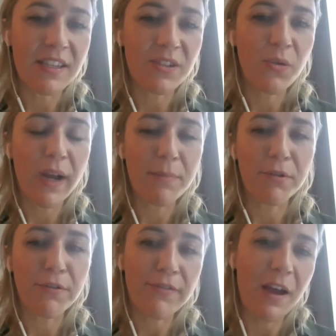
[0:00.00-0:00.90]
quite
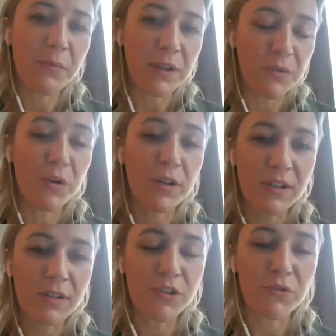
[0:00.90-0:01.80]
profound when you work
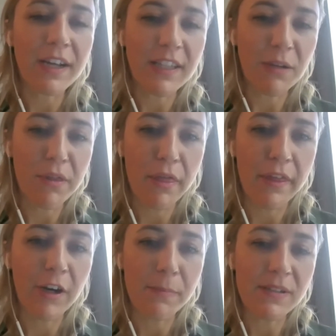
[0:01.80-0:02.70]
directly with a
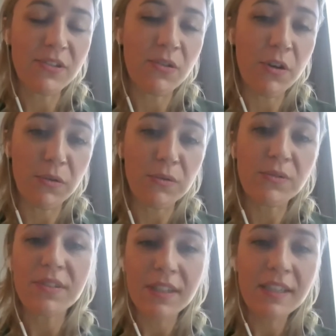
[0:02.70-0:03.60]
therapist who knows,